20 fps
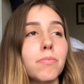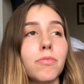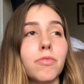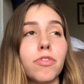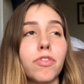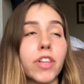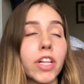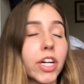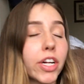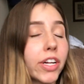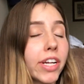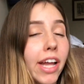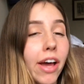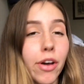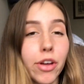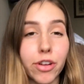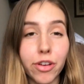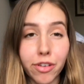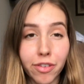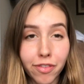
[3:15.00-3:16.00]
flaring
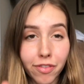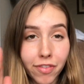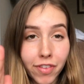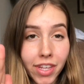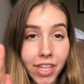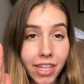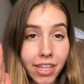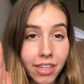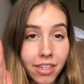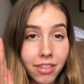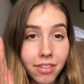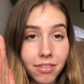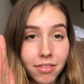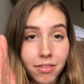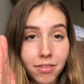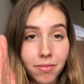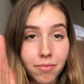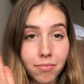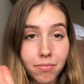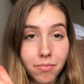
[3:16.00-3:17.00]
out your feet
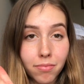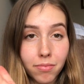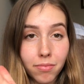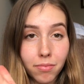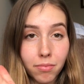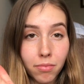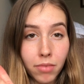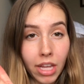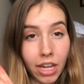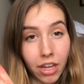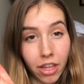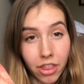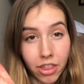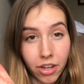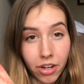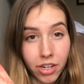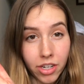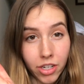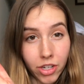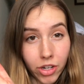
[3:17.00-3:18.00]
like a
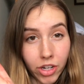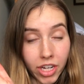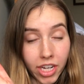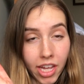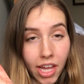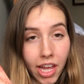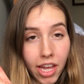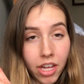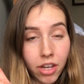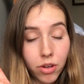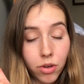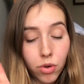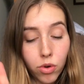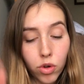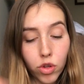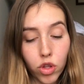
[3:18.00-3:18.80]
30-degree angle.